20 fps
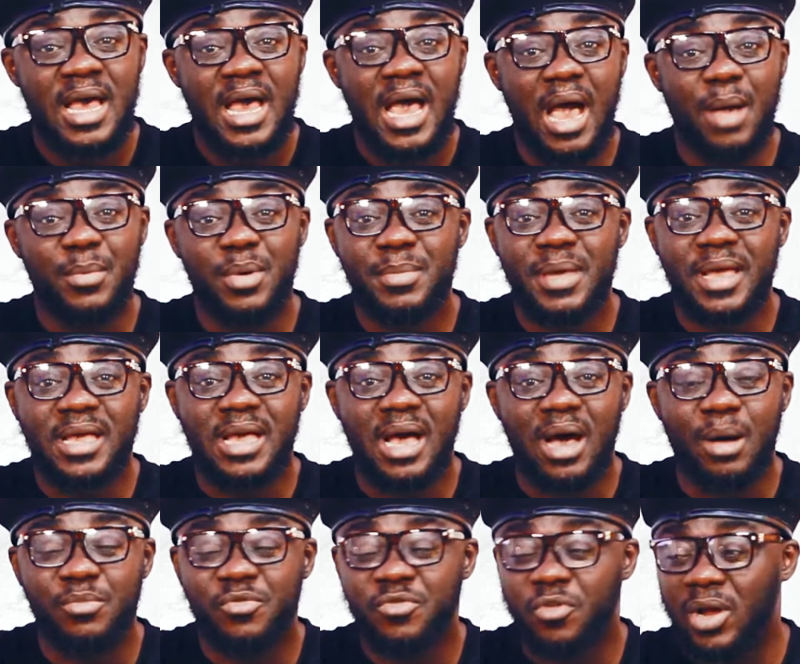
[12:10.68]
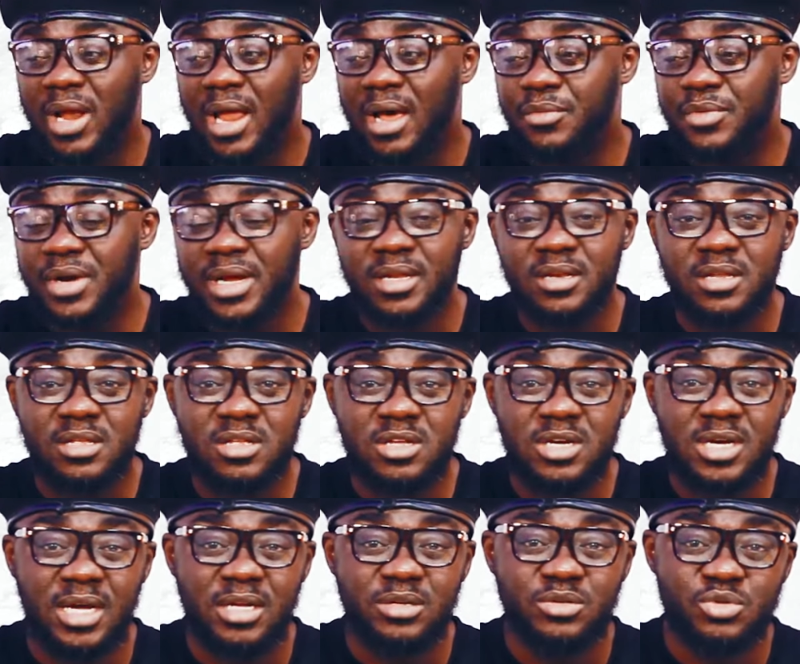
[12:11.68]
I'm a I'm Mfola Rain. You
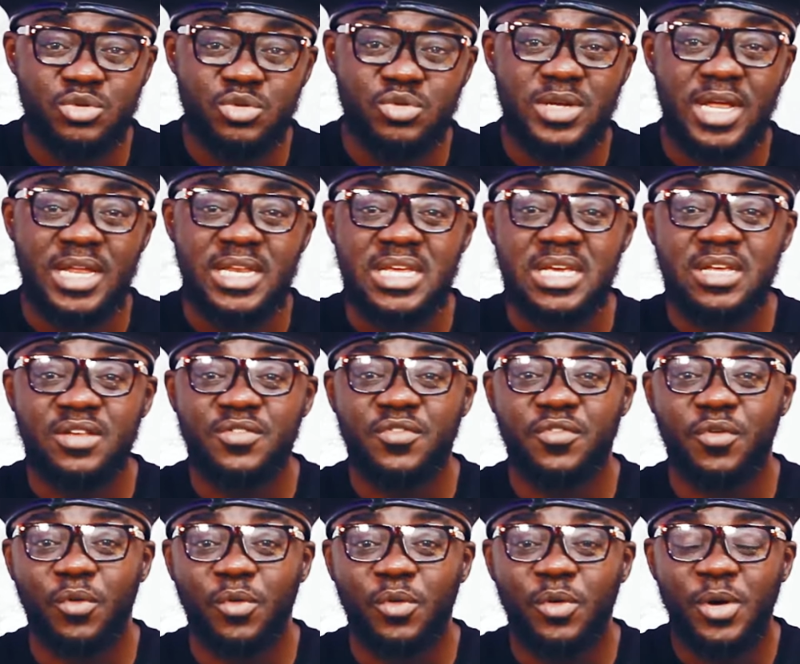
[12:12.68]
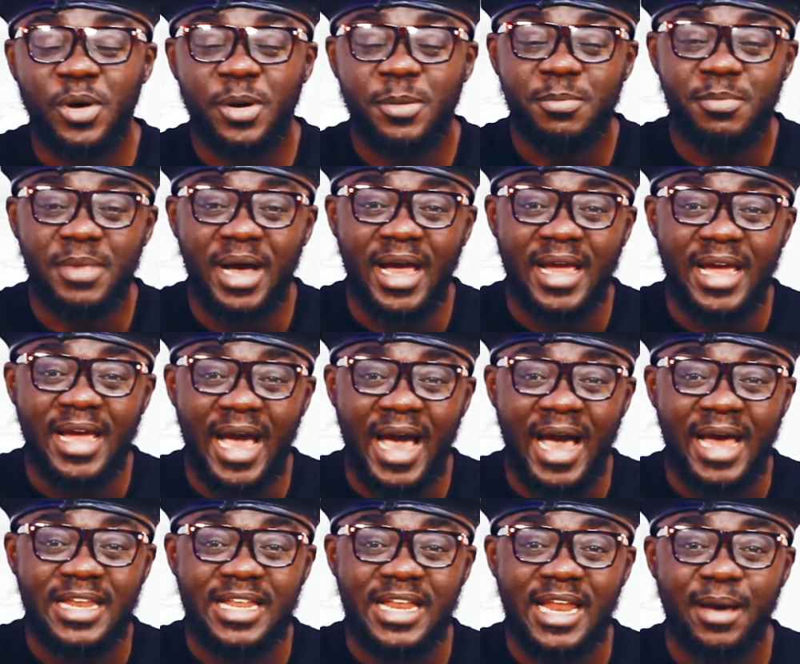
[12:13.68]
can do the needful by
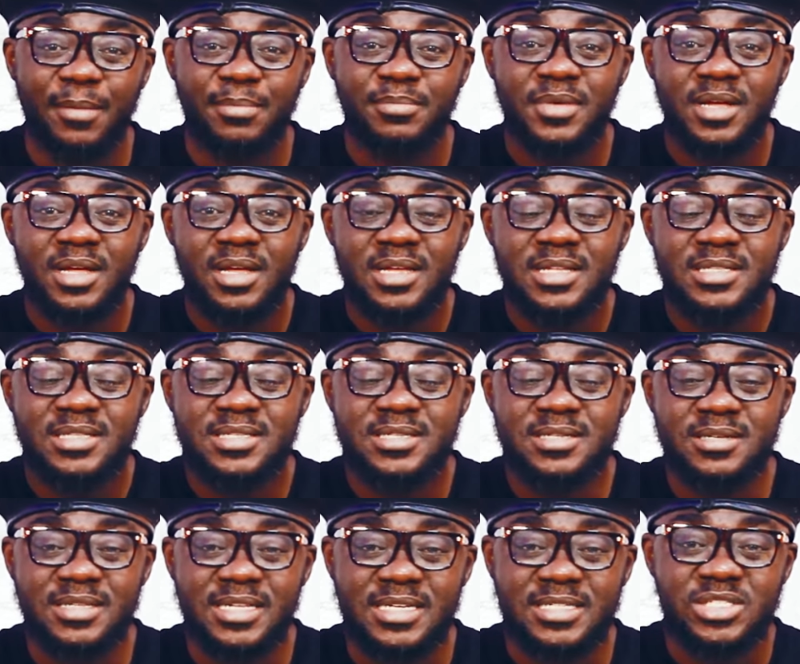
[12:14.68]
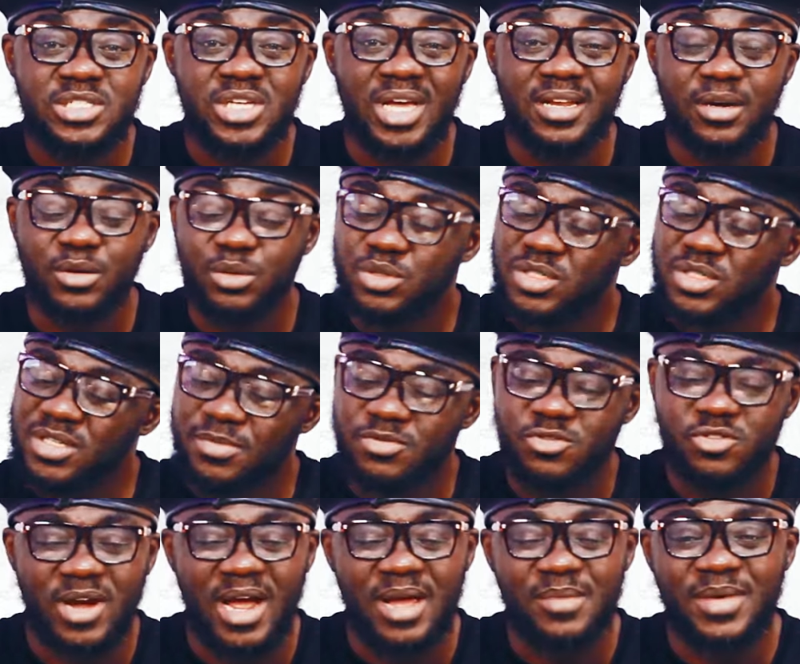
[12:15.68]
adding up to this channel.
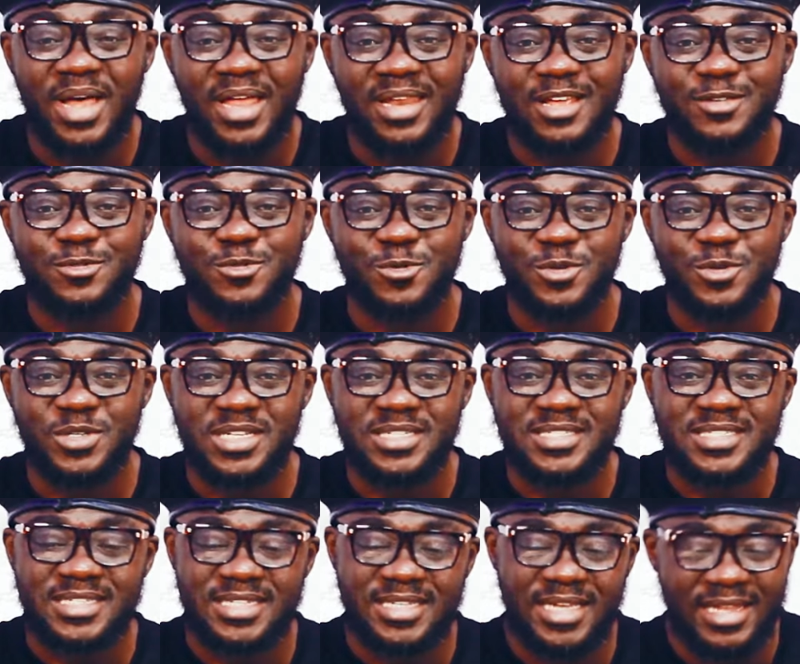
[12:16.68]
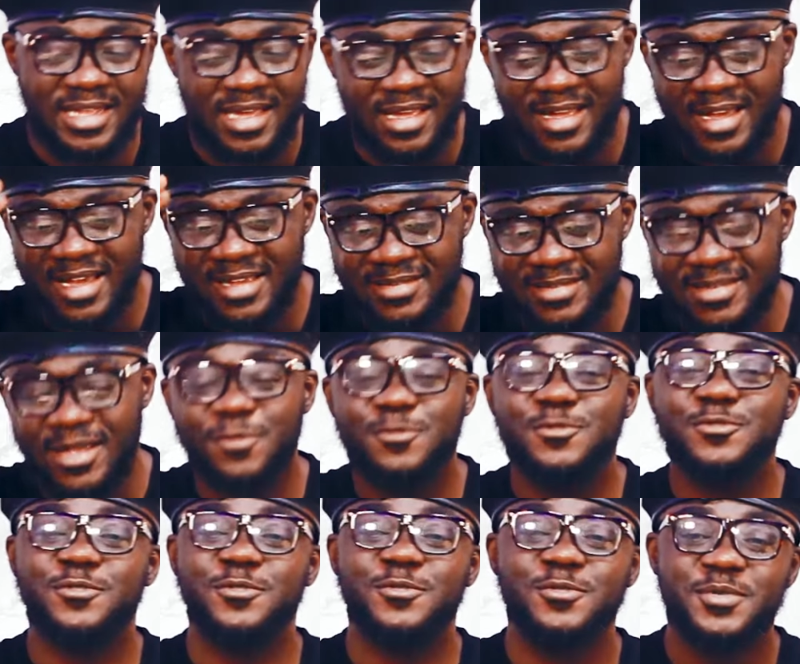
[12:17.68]
Subscribe and let's do this together. I
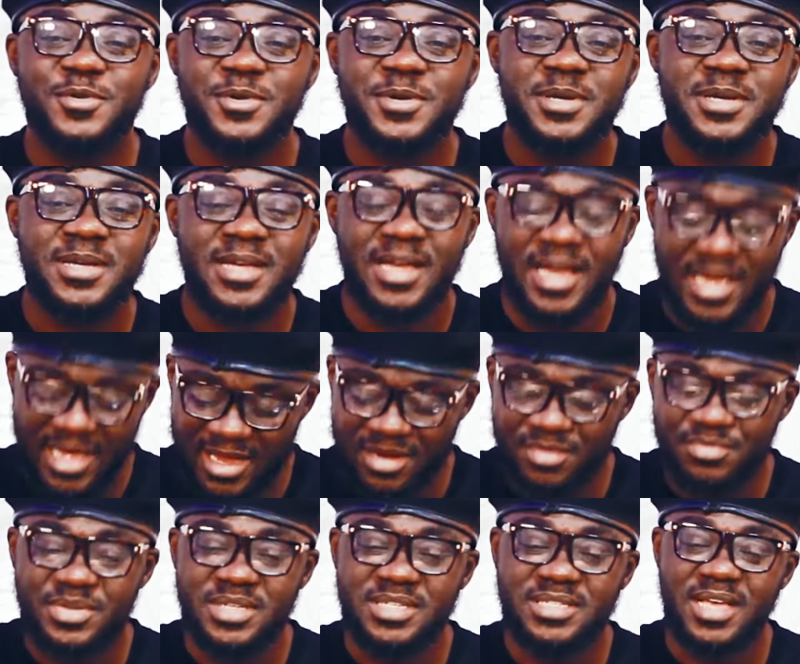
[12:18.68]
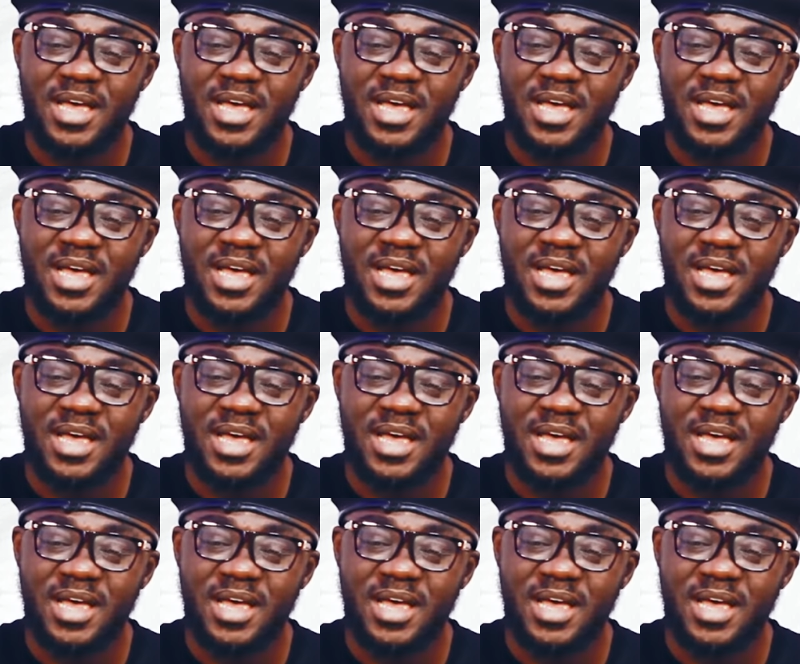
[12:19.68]
salute you and peace